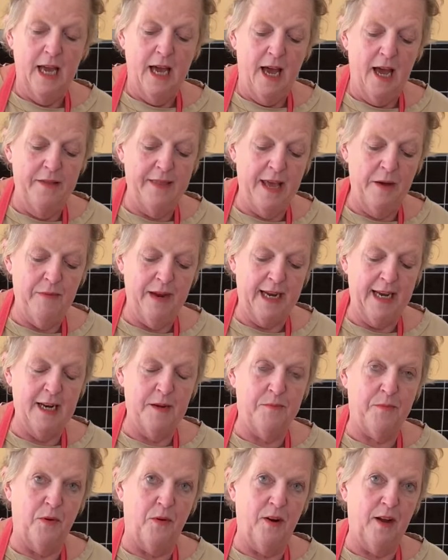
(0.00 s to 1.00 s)
And then we're going to
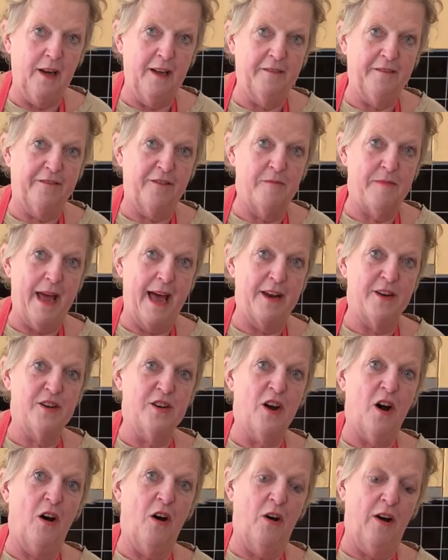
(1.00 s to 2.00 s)
boil it for about
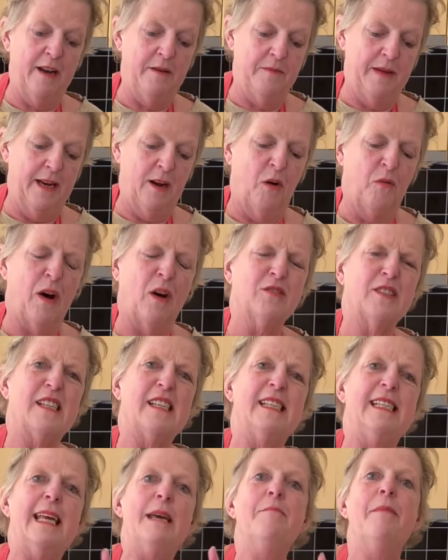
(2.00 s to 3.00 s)
9 minutes. Oh, well,
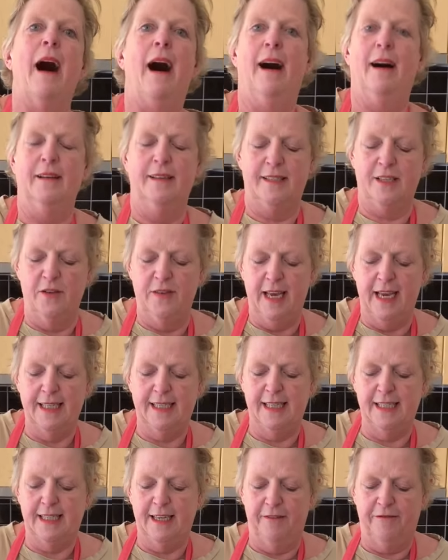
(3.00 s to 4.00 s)
simmer. So there's
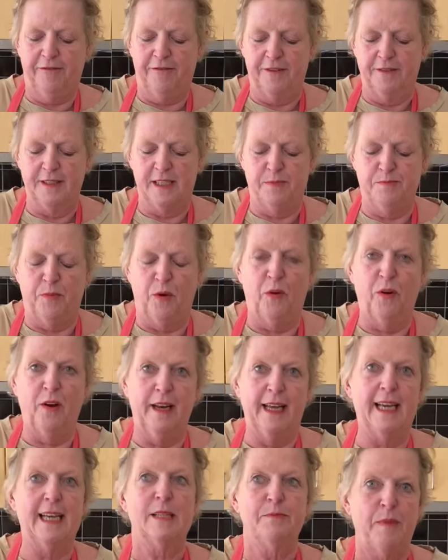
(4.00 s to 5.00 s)
a difference.
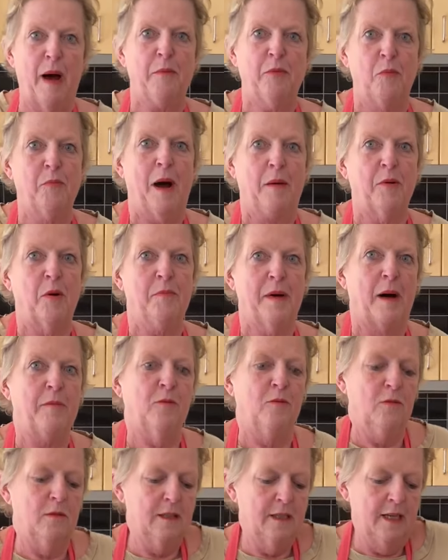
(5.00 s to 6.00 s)
Boiling is bubble, bubble,
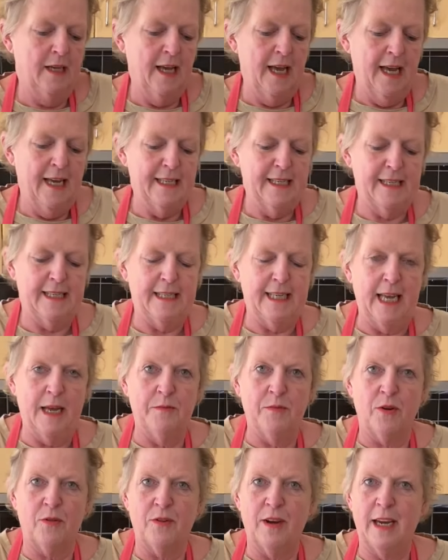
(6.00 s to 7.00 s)
bubble.
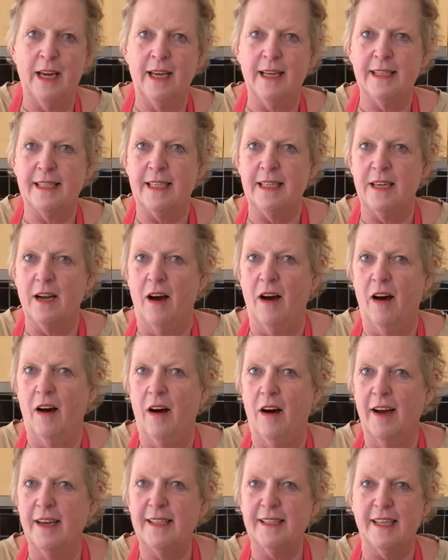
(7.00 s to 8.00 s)
Simmering is
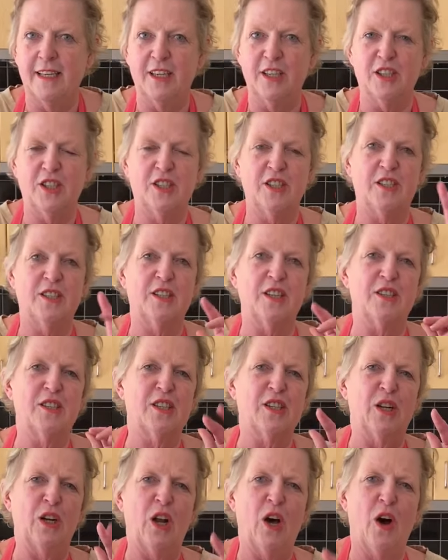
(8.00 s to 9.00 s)
nice, and it's just a
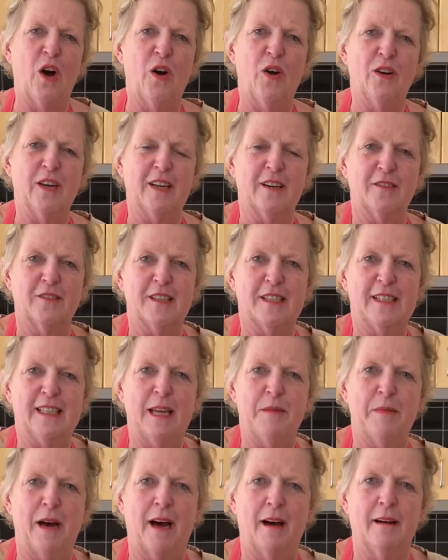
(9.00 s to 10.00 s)
slow little
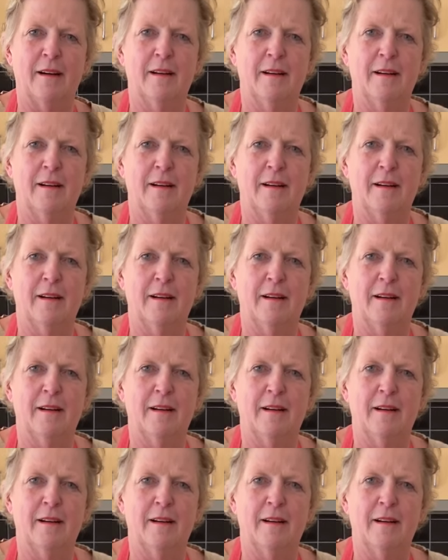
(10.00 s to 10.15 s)
simmer.